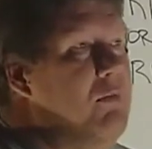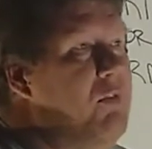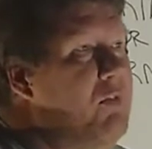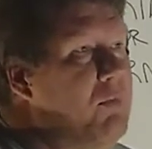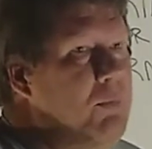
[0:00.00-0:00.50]

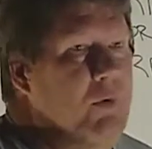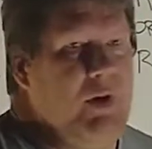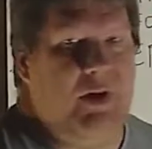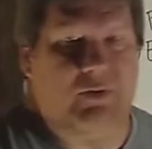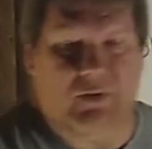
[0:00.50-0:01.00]
was just
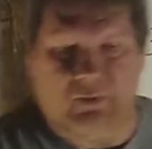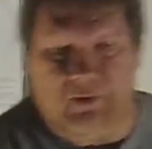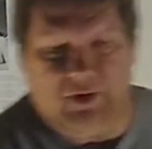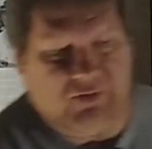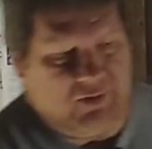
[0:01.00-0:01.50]
point out that the
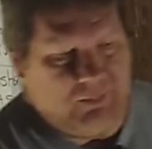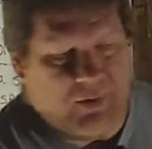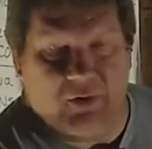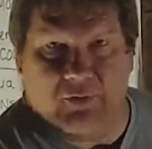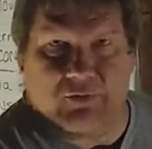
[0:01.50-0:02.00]
Washington
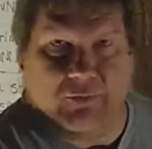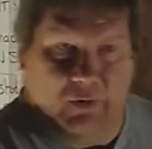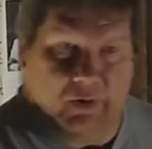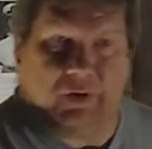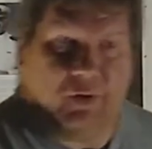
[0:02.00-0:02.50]
Post
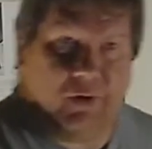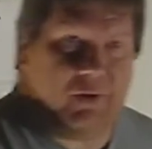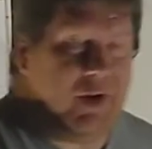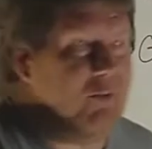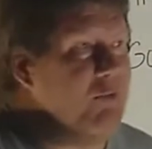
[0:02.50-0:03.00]
really
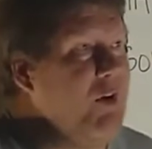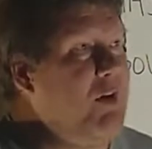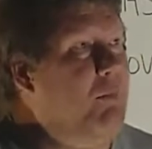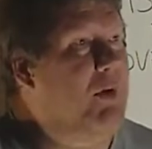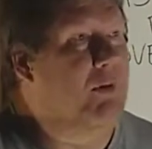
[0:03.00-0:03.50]
called out
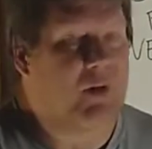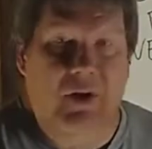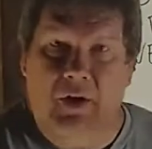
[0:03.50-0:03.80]
Fetterman.